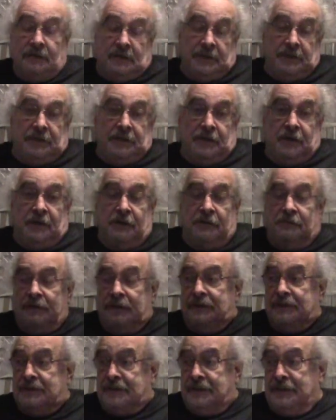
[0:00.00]
In the other
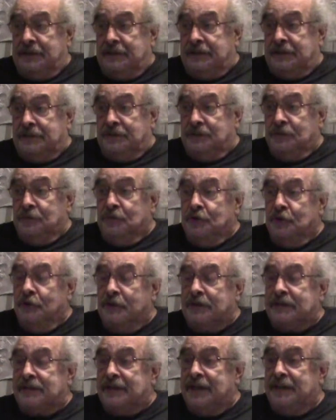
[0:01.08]
instance, New
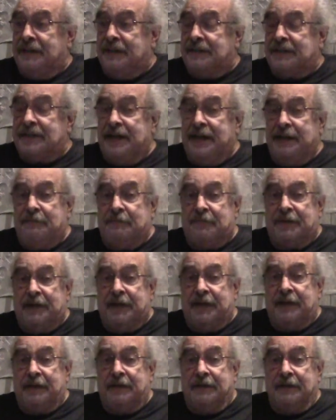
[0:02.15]
York said the same
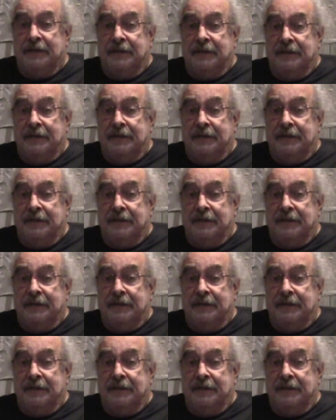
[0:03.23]
thing.